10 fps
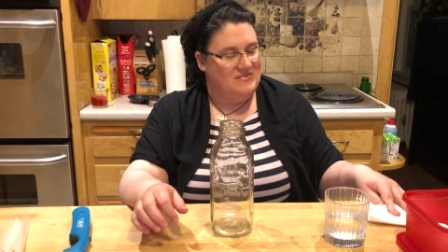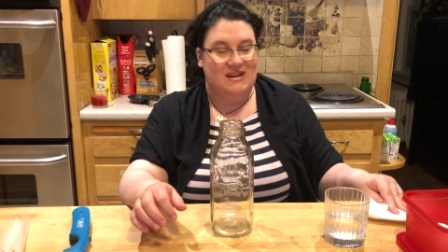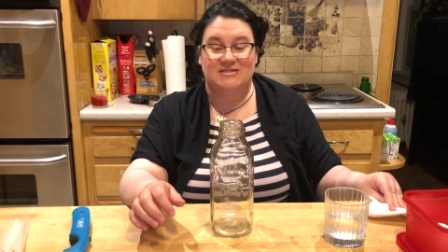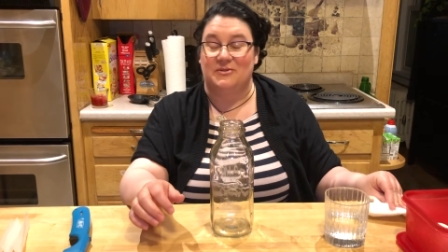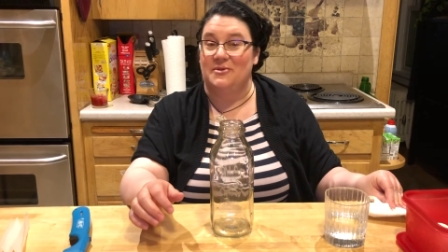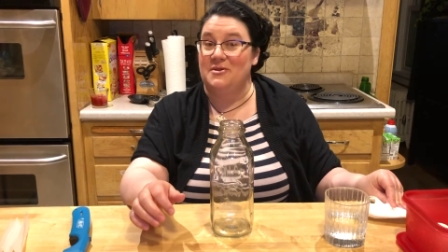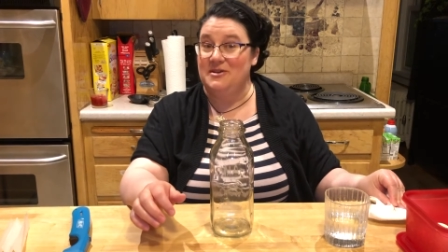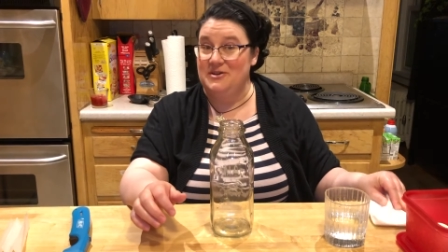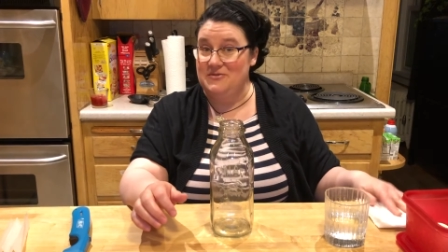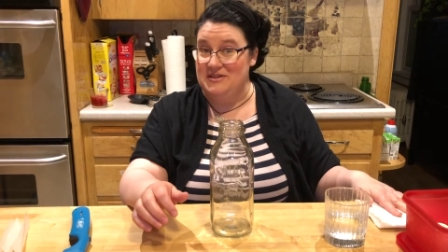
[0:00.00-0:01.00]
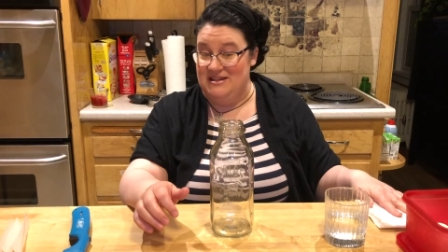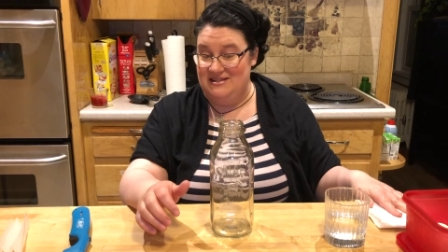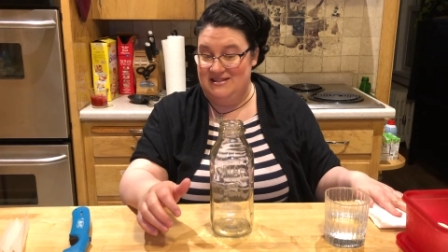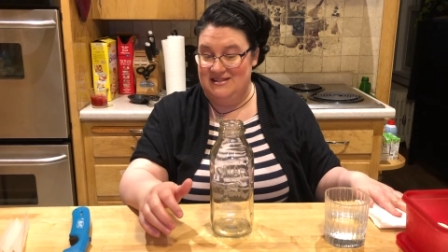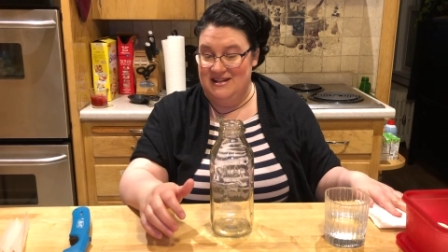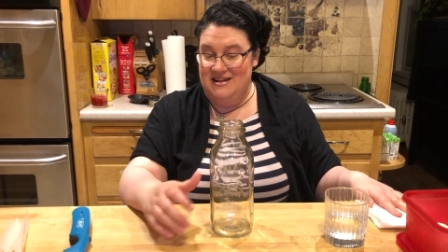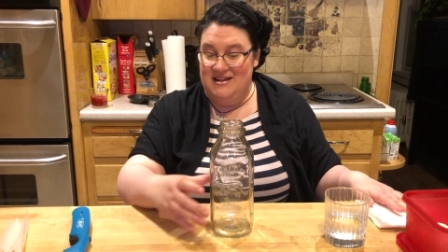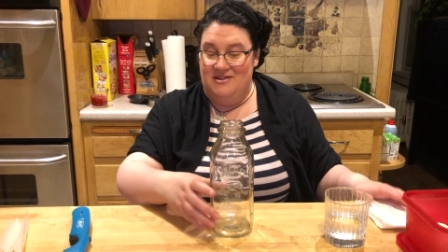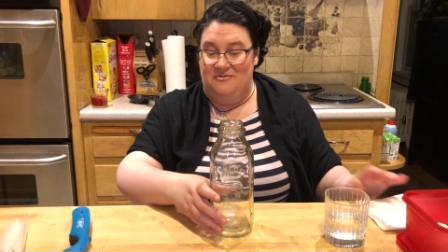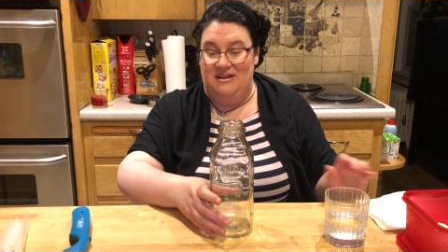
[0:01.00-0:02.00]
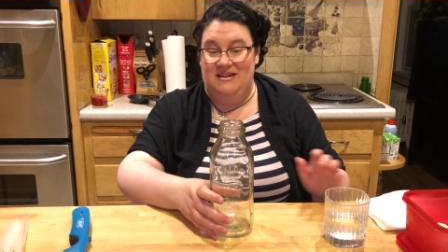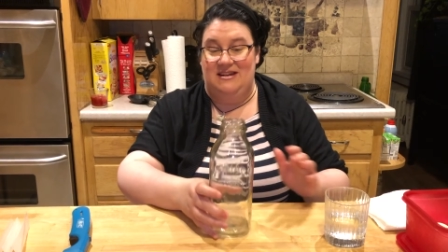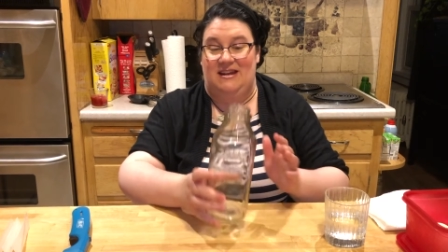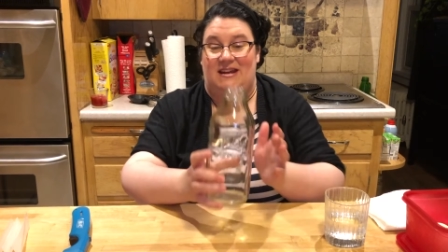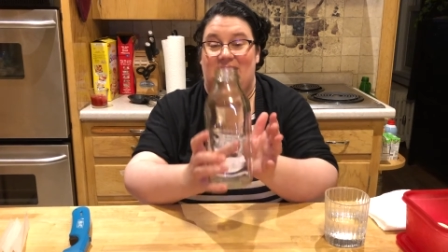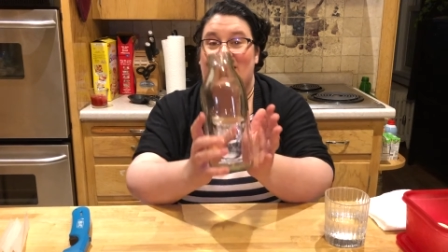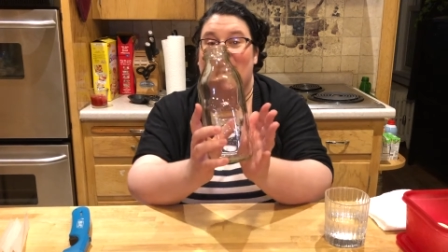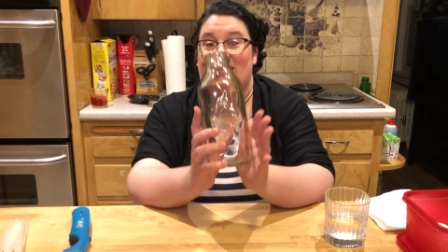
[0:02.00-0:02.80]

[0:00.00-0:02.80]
So in order to do this, we need